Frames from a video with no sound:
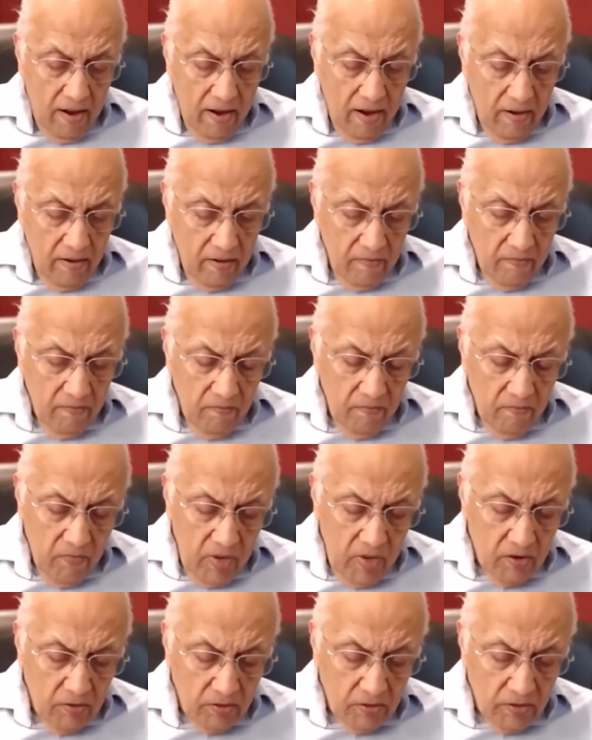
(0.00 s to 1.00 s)
And
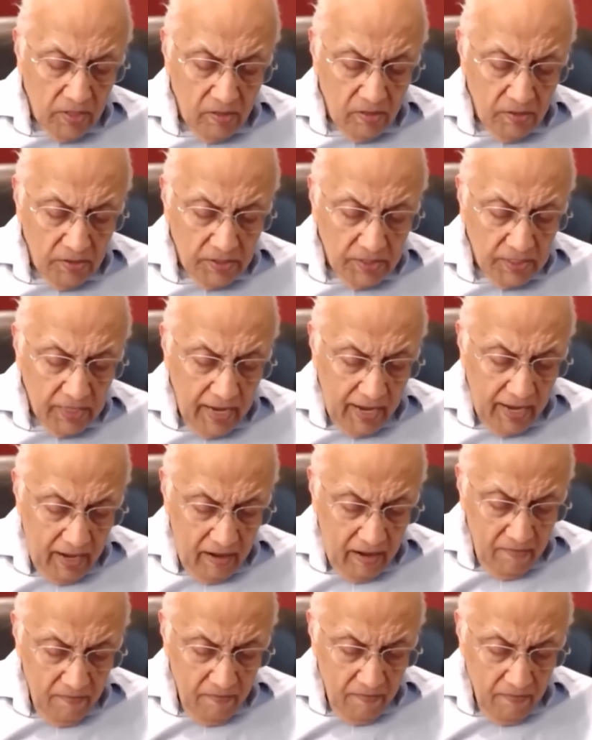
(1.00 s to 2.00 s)
he goes on to
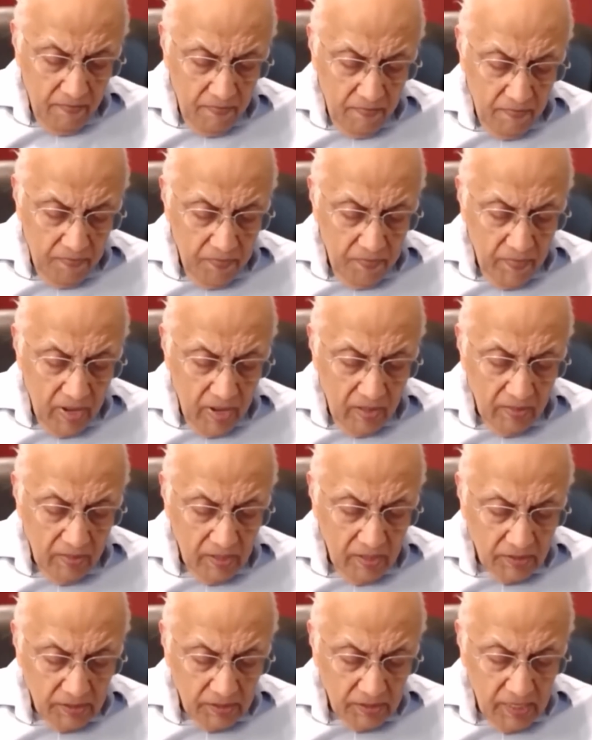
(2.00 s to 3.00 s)
say,
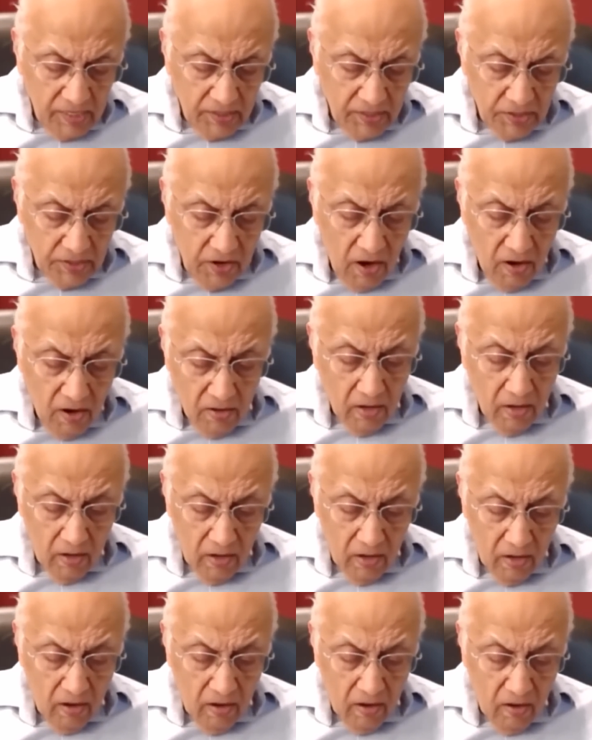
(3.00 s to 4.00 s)
this is not
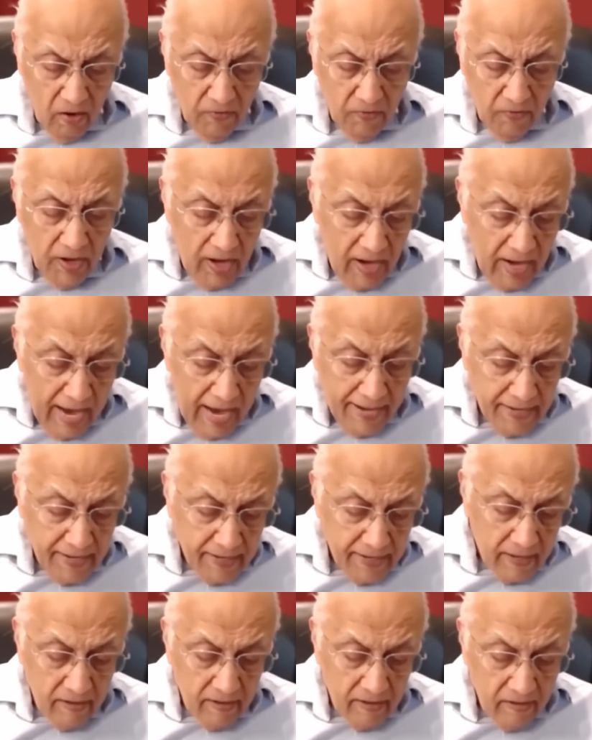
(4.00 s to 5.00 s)
of the
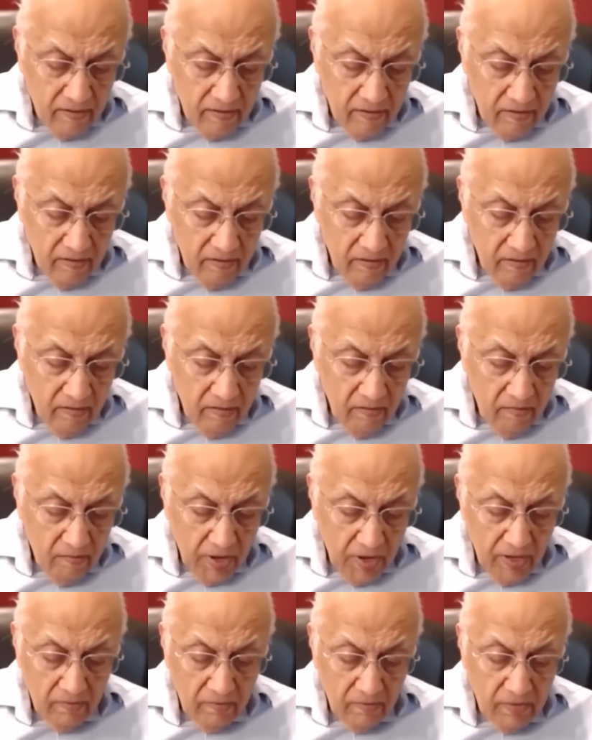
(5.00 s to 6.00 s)
letter,
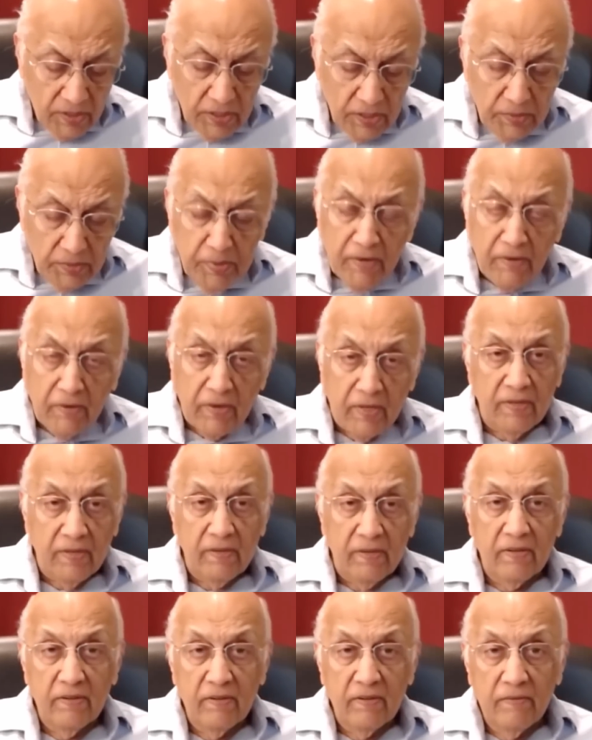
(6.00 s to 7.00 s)
but of the spirit.
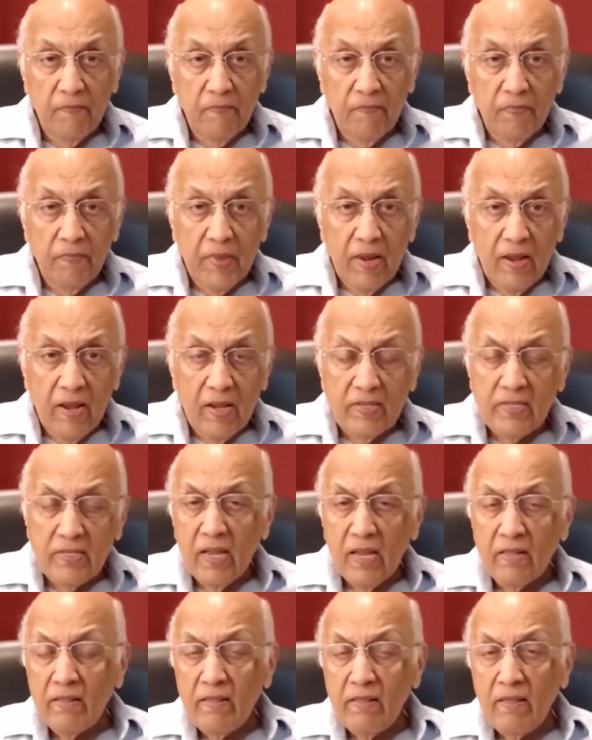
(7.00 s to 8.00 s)
That's
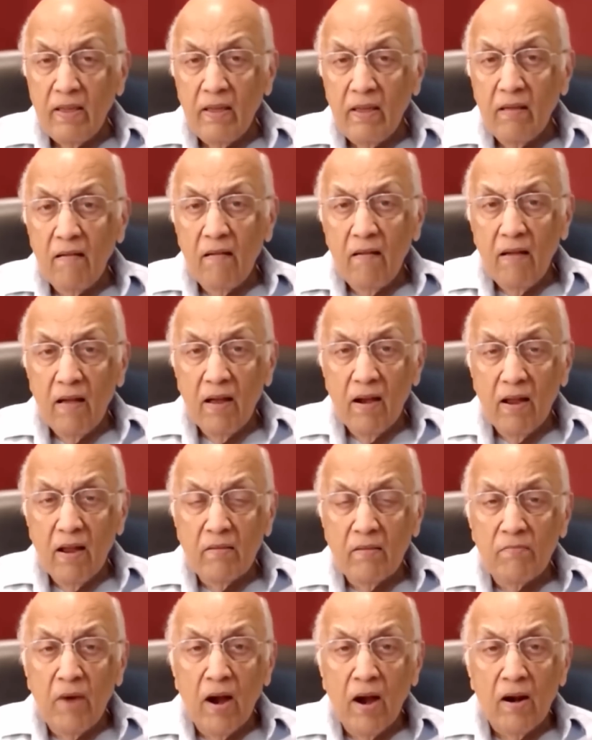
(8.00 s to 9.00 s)
the other thing,
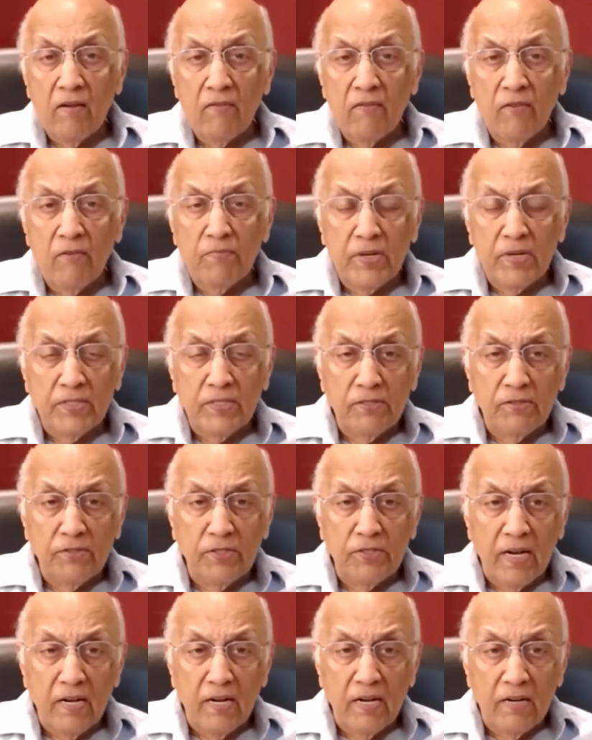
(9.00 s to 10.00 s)
another mark of a person
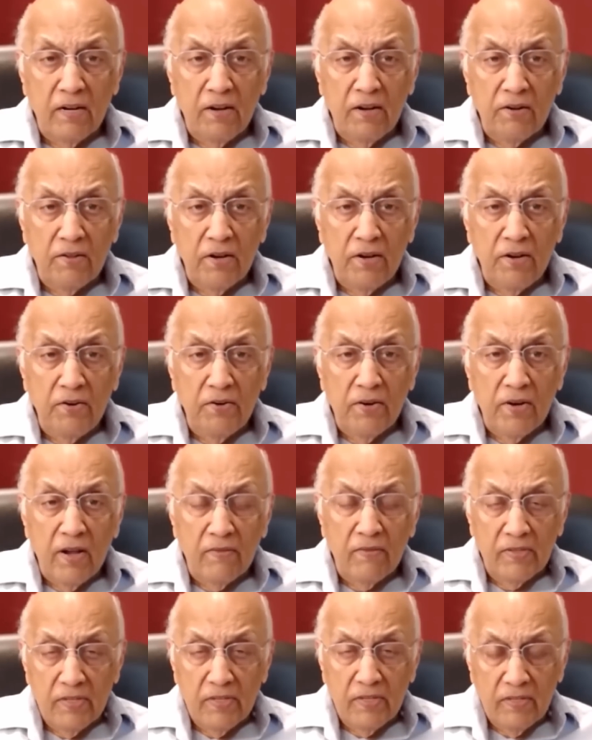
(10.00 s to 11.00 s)
who's entered into the new
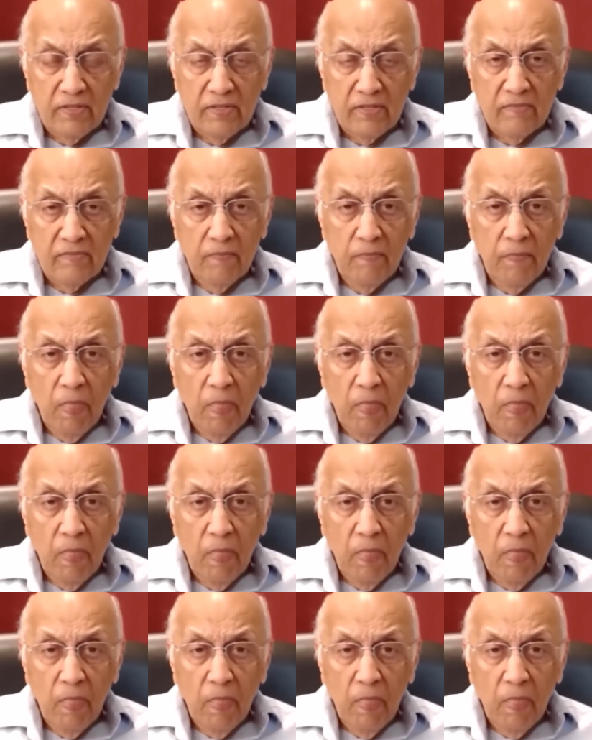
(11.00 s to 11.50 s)
covenant.